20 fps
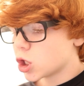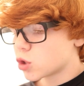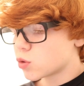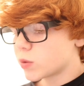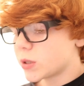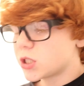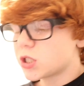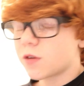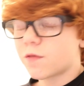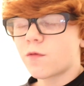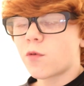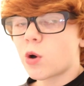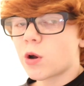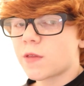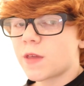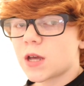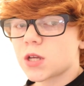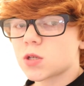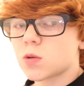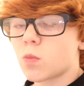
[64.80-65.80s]
just reach your
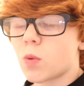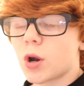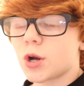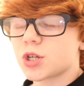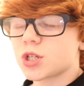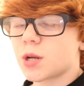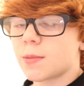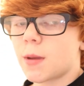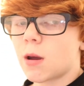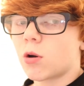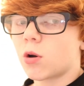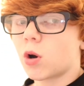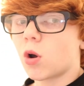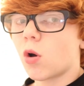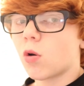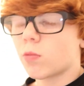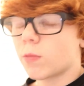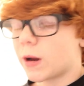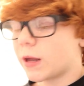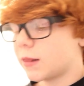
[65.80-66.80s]
4,000 watch time hour
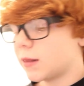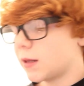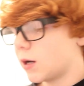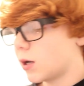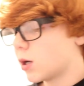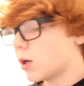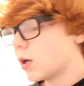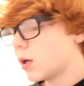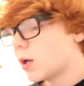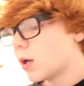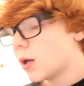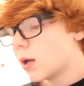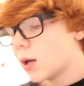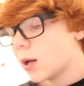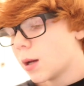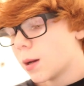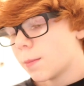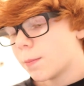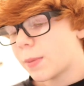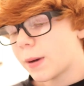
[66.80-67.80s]
goal right there.
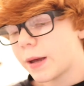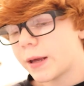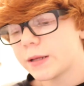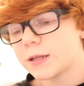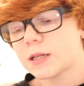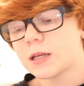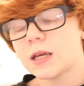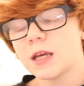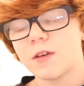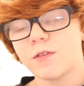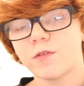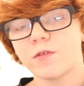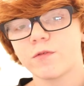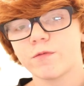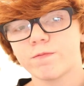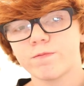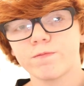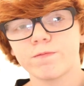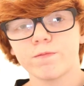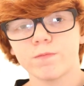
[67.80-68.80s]
But if,
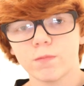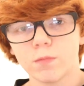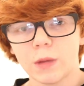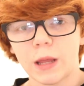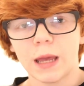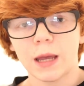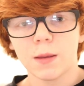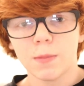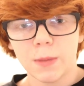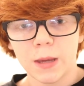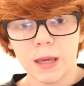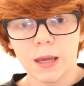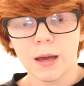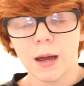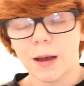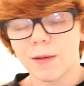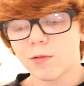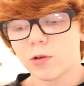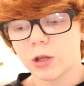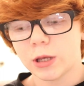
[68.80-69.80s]
like me,
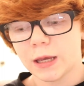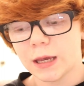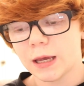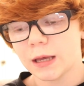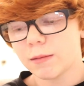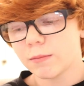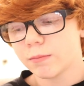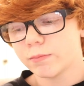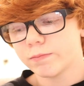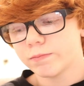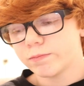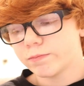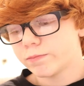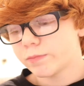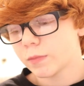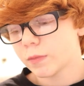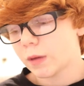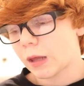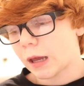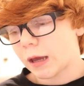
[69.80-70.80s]
I only get
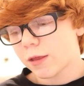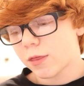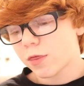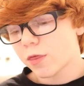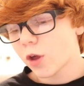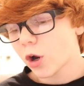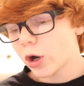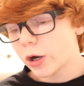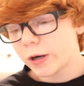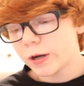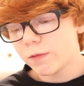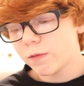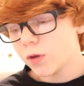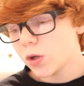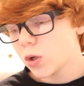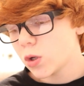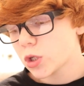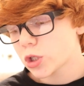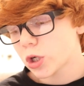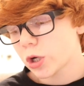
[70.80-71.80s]
like 30
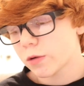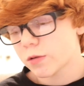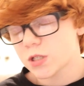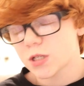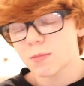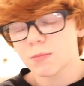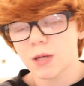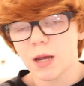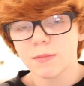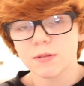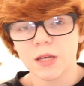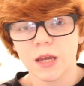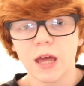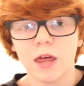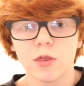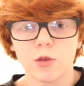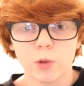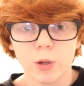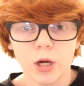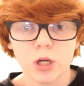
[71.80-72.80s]
views, or sometimes I
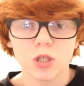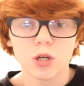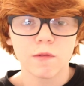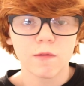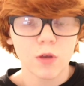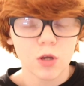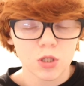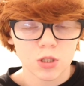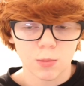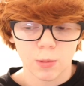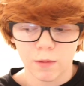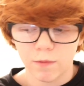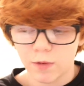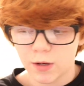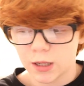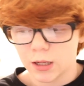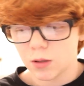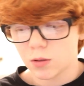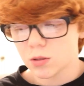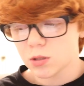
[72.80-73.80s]
get 300 views on my
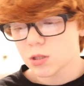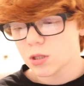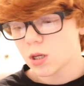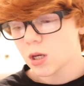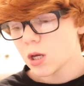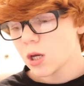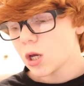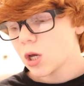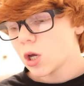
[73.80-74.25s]
videos.